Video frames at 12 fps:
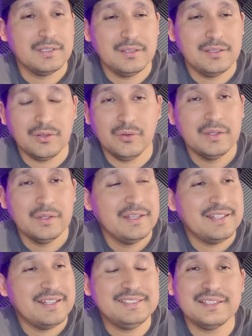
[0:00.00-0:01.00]
You know,
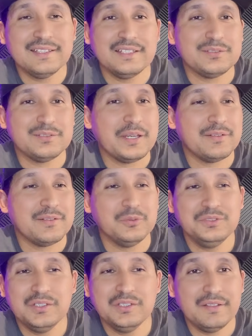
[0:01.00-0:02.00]
it's like this, man.
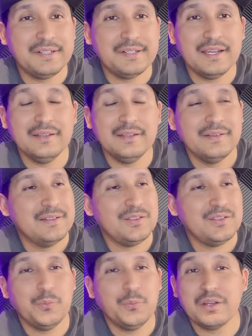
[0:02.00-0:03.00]
Once you tell a lie,
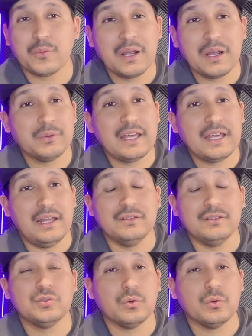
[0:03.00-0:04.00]
you better ride with that lie
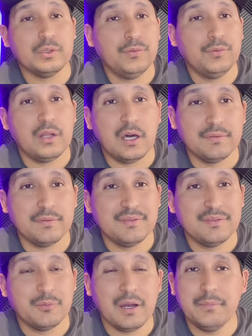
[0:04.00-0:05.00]
until the wheels fall off.
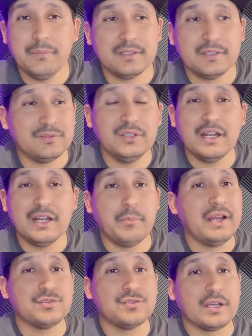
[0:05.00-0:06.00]
Why? Because you cannot
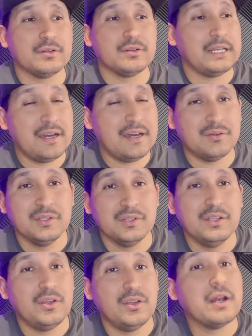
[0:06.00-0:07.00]
backtrack. And now
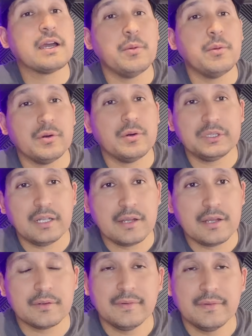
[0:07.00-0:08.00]
you're gonna come out with a
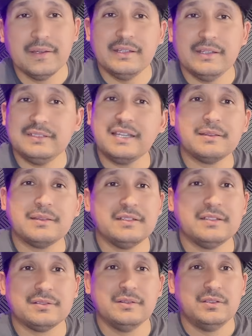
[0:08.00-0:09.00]
liar. It's like
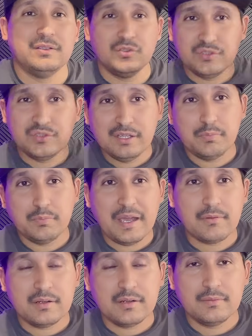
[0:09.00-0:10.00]
this. You see this
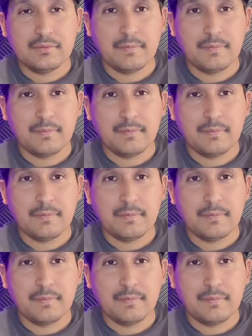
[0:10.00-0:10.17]
background?